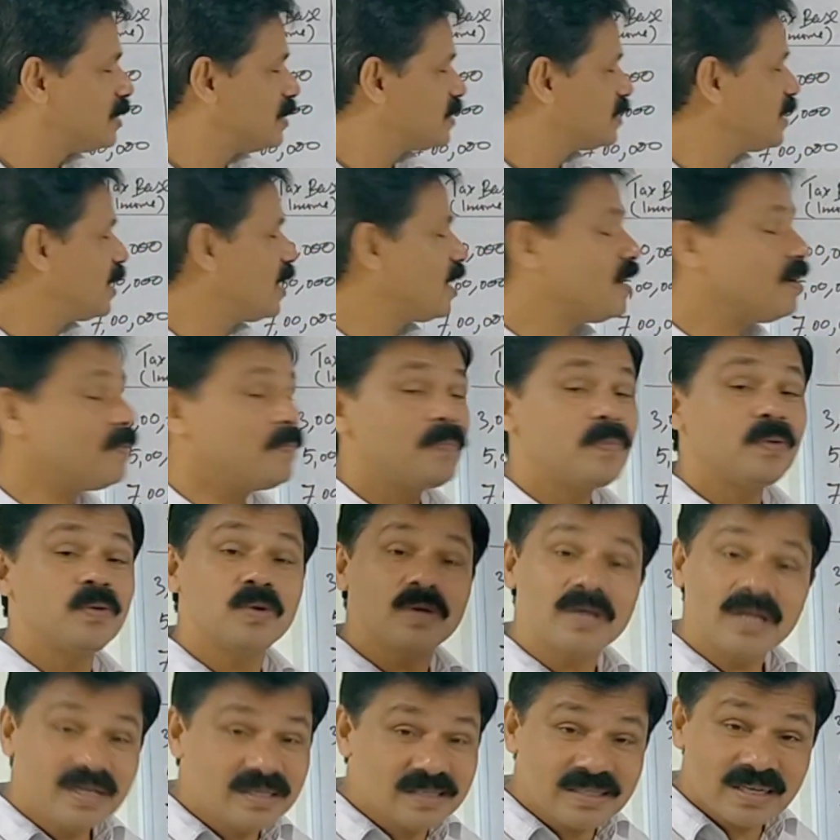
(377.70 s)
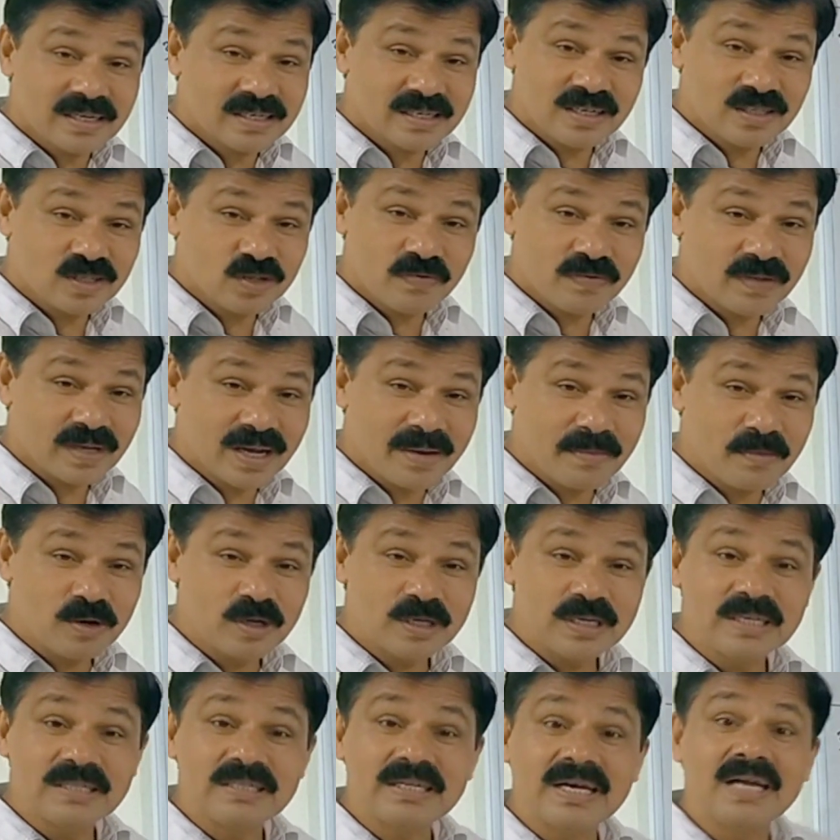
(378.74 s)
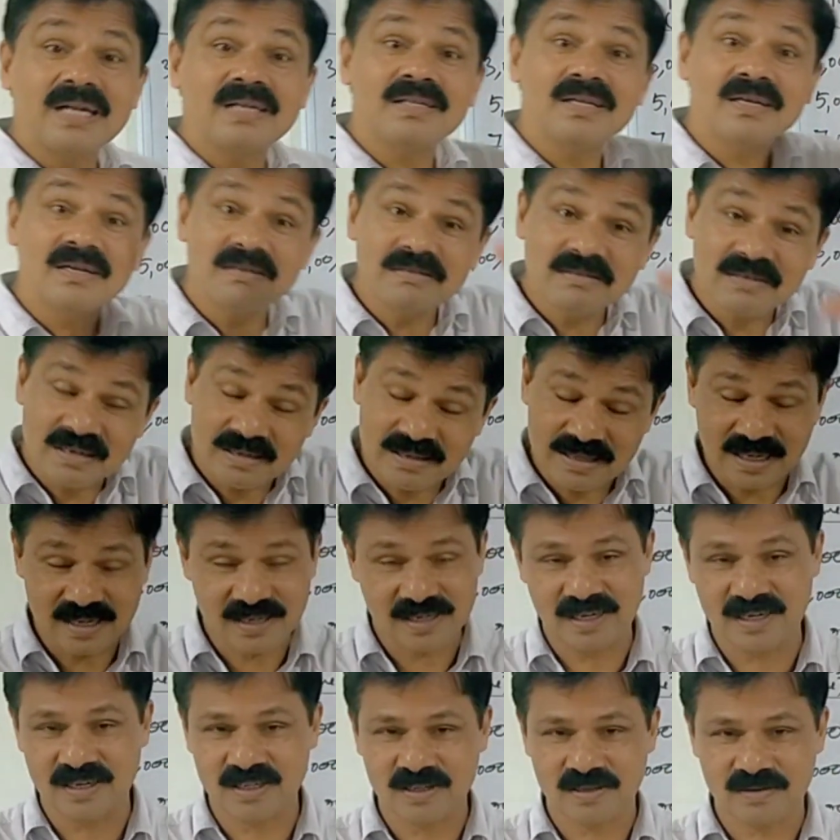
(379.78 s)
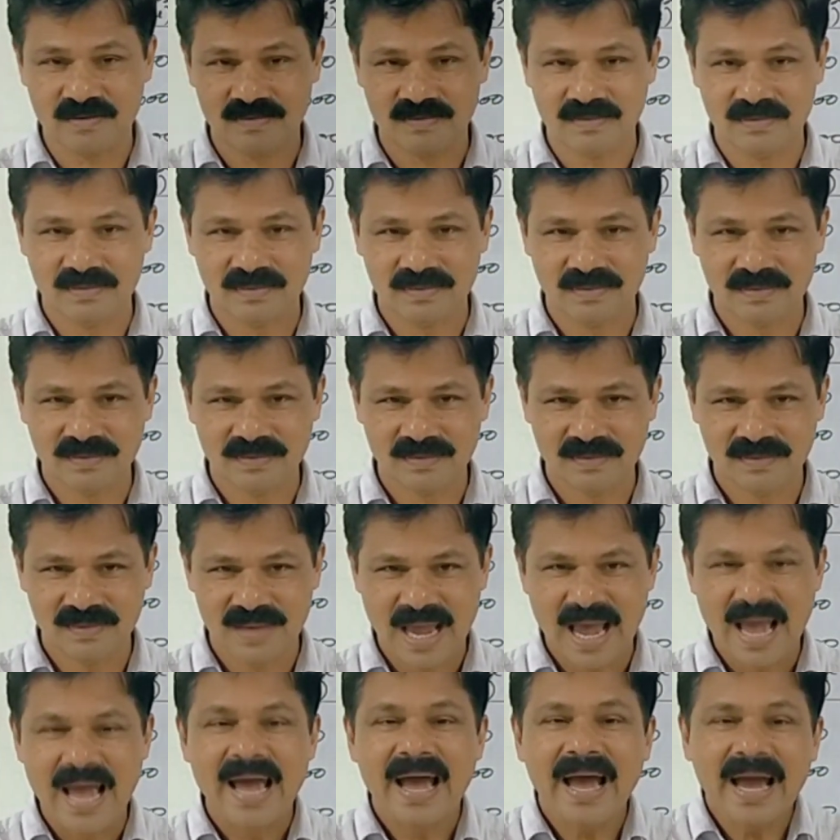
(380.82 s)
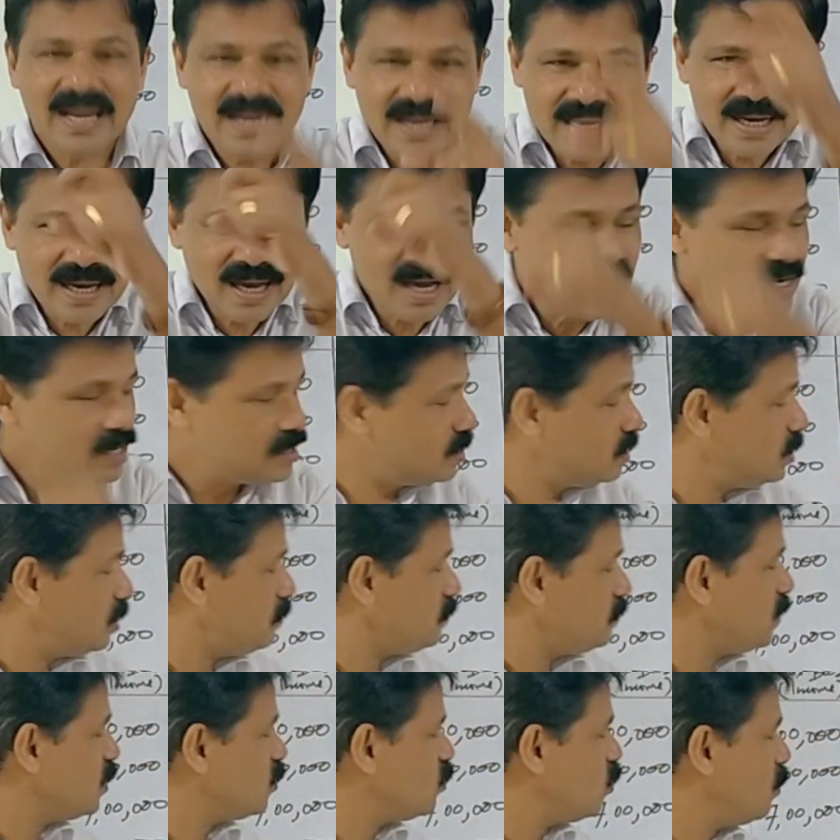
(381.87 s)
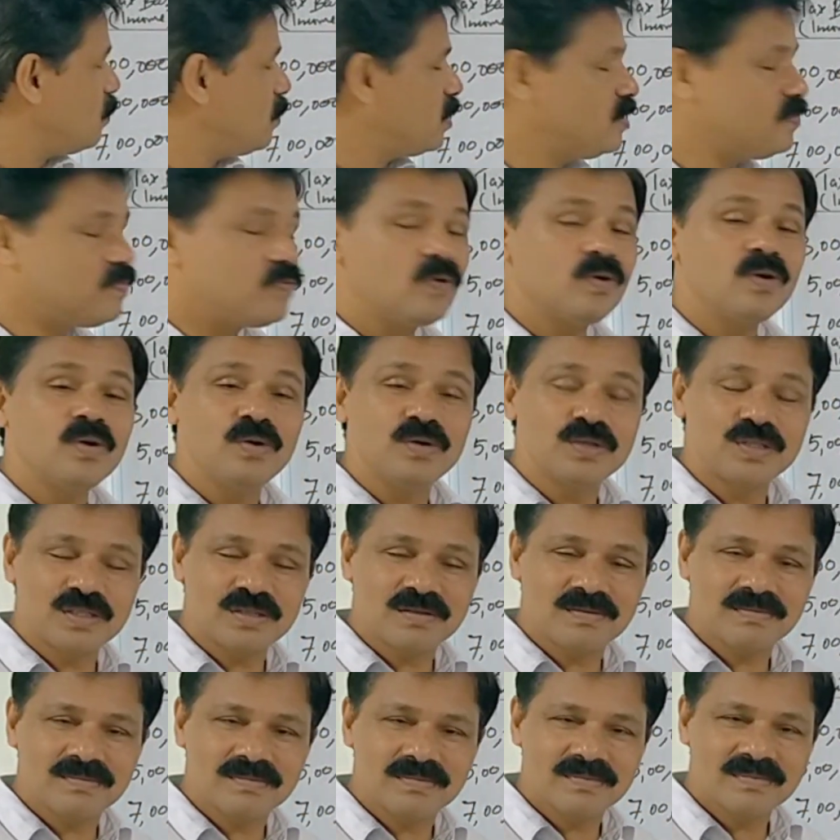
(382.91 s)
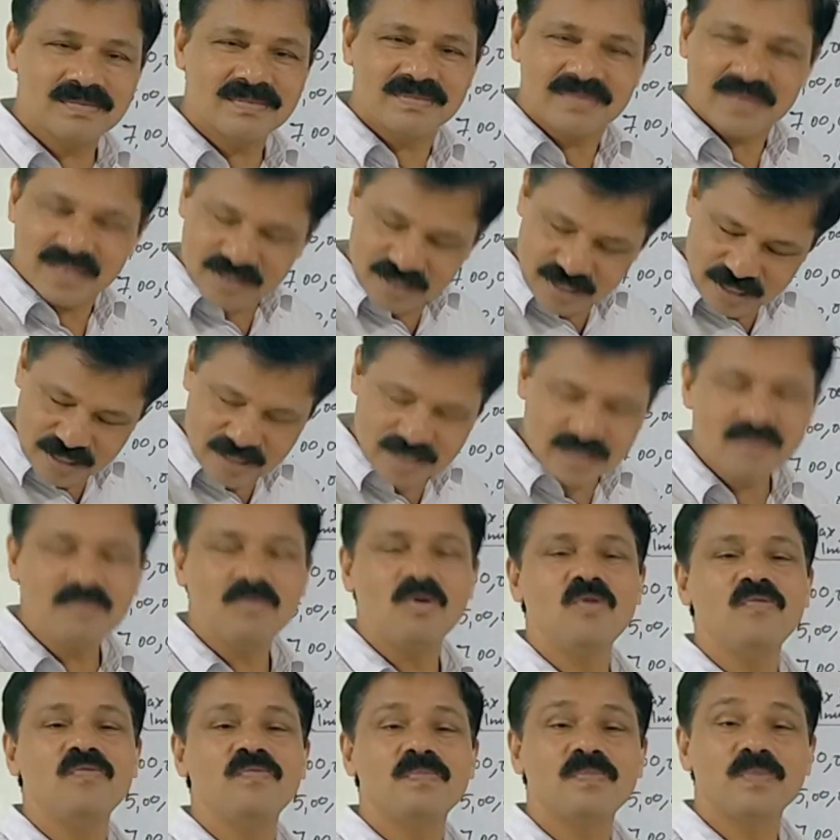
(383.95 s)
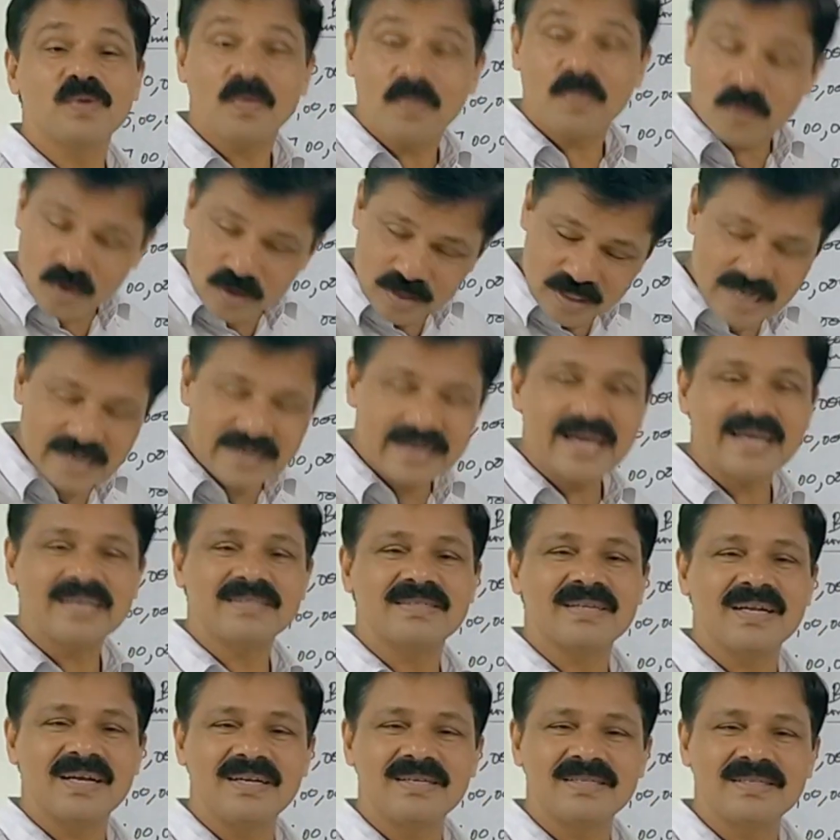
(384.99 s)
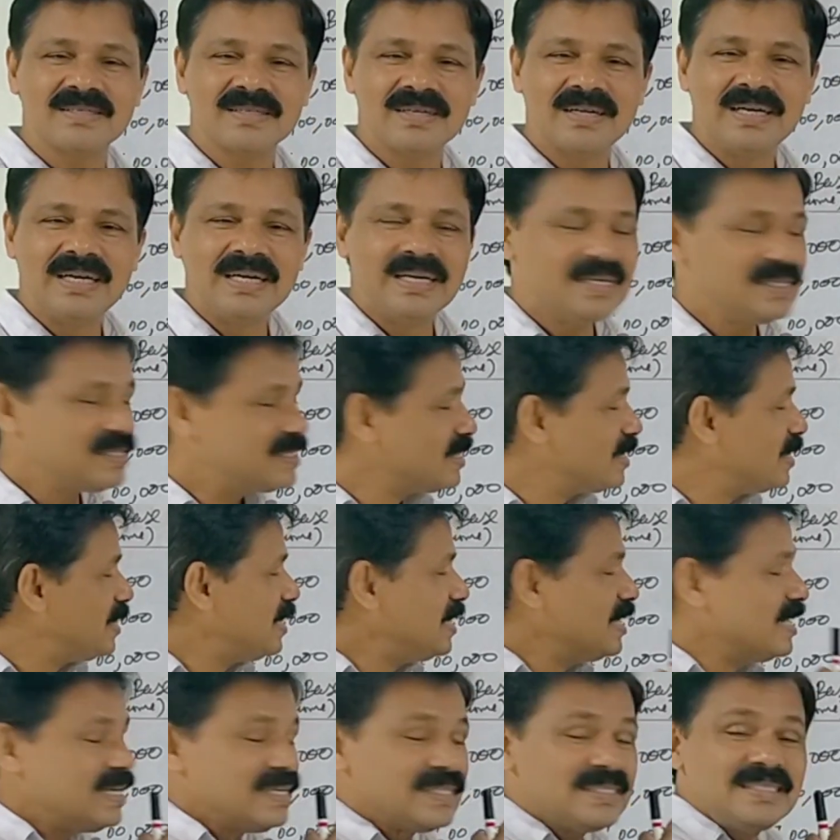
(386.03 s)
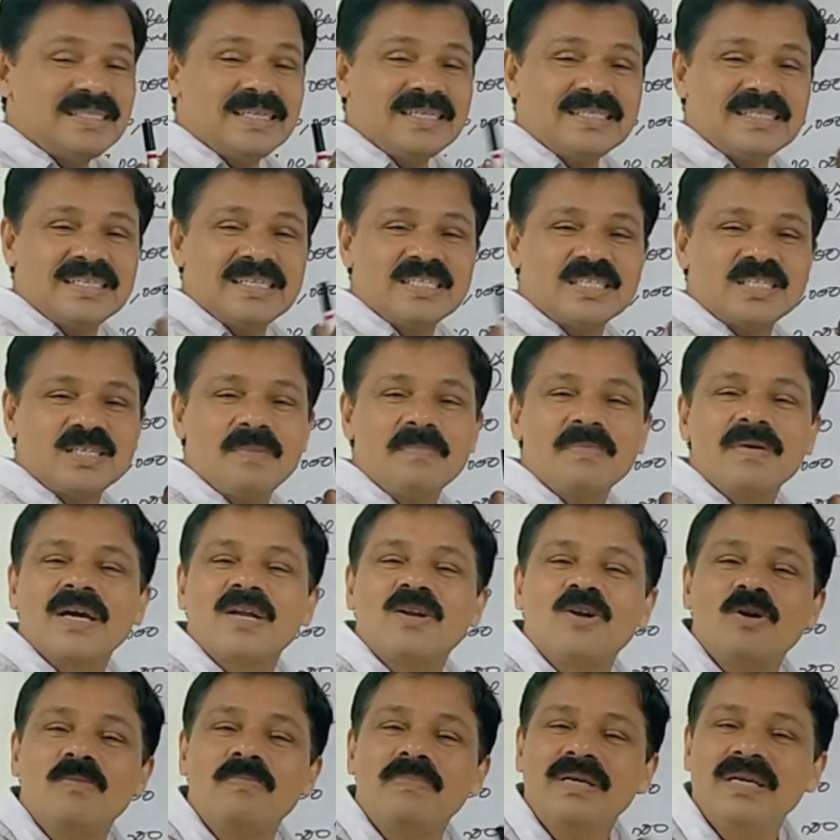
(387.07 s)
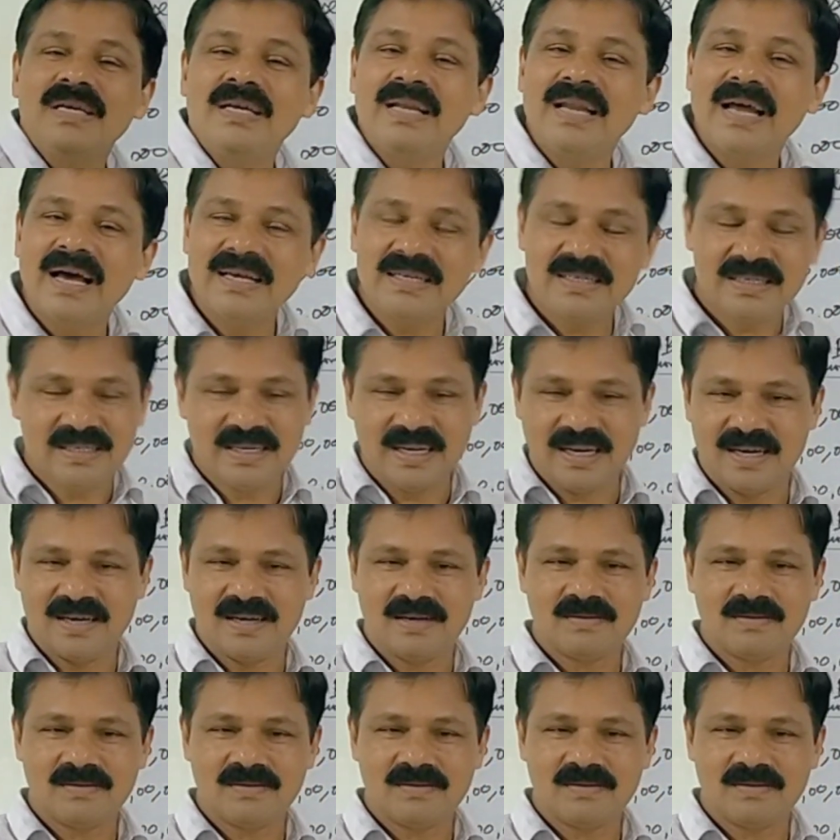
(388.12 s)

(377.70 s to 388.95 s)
the poorer sections of the community than the richer sections. And again, if the government follows the system of proportional tax rates, see, the system cannot be elastic.